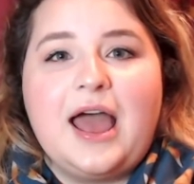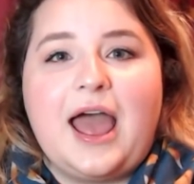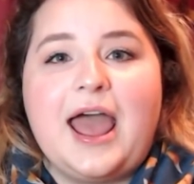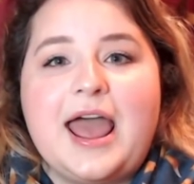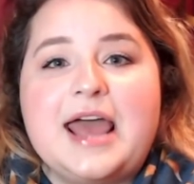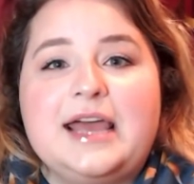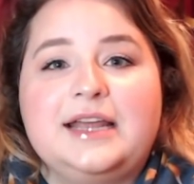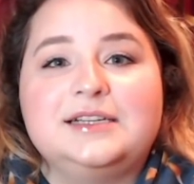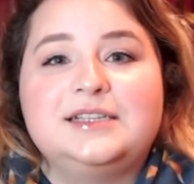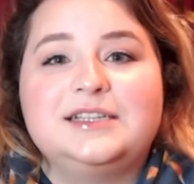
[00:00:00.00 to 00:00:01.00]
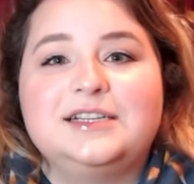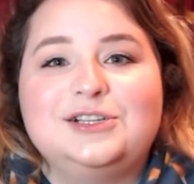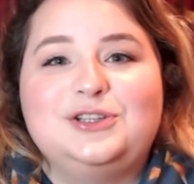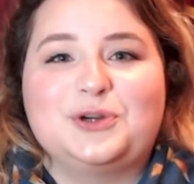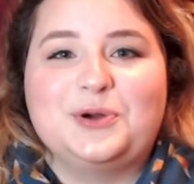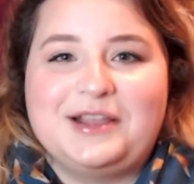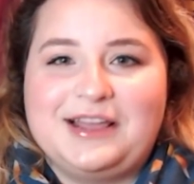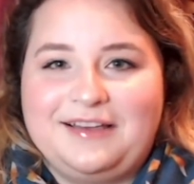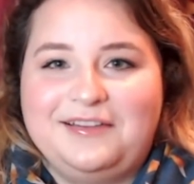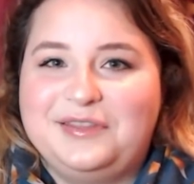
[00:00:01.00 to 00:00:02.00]
And during
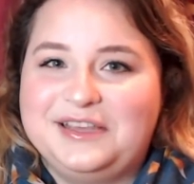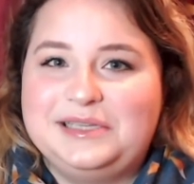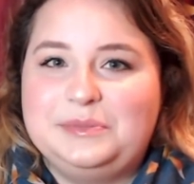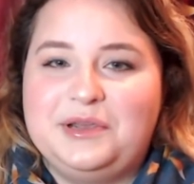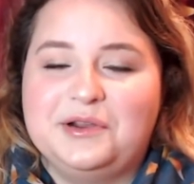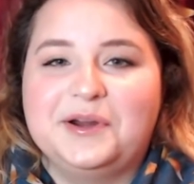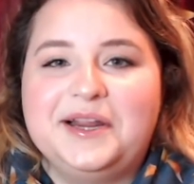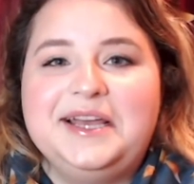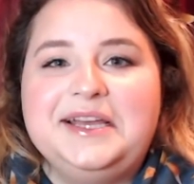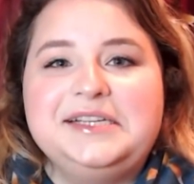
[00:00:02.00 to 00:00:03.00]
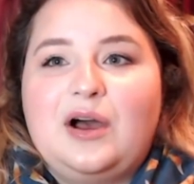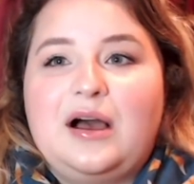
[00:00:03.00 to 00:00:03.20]
this period,